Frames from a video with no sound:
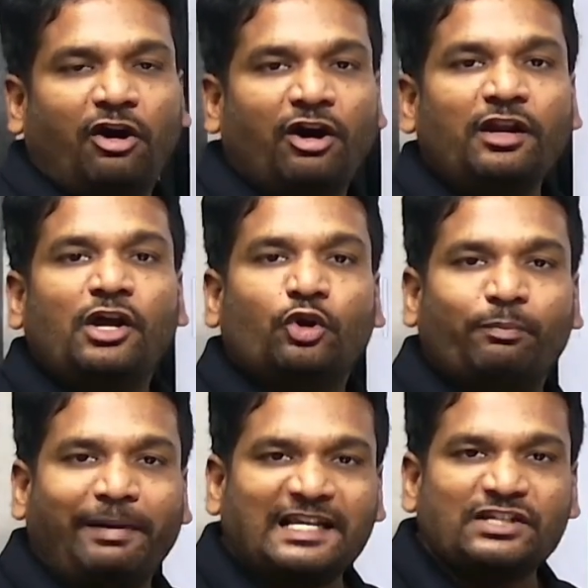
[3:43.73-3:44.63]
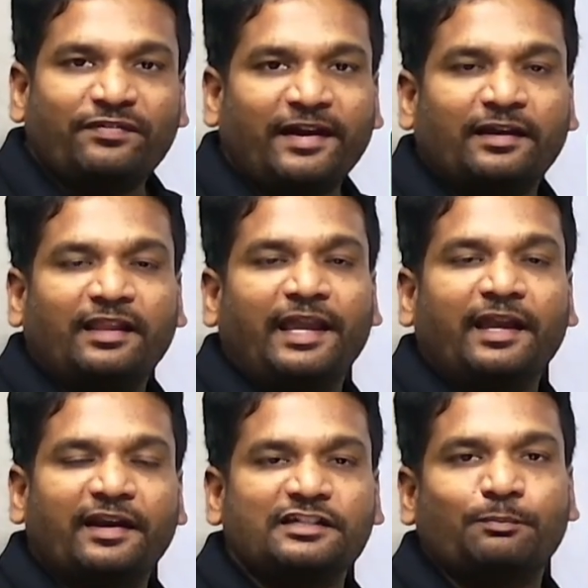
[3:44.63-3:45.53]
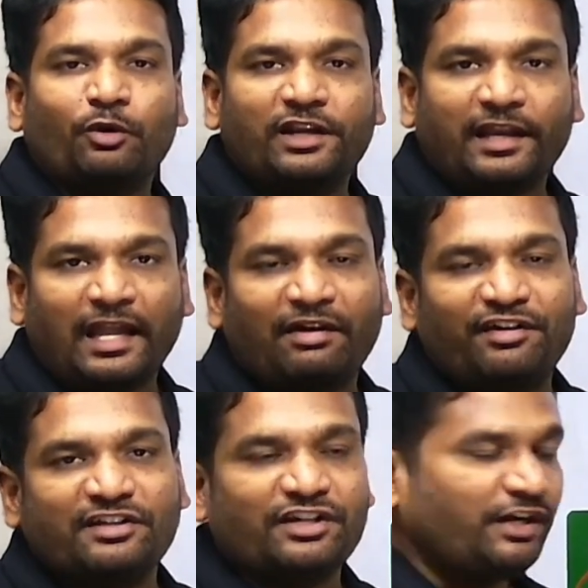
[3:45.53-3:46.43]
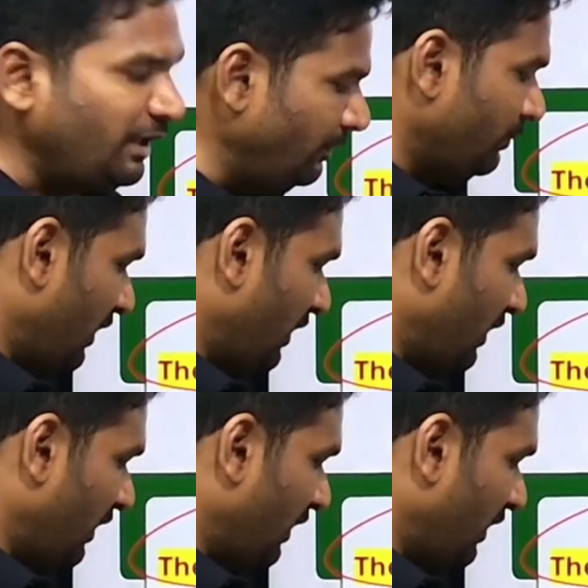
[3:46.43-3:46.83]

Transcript: or to pacify the increased political awareness in India.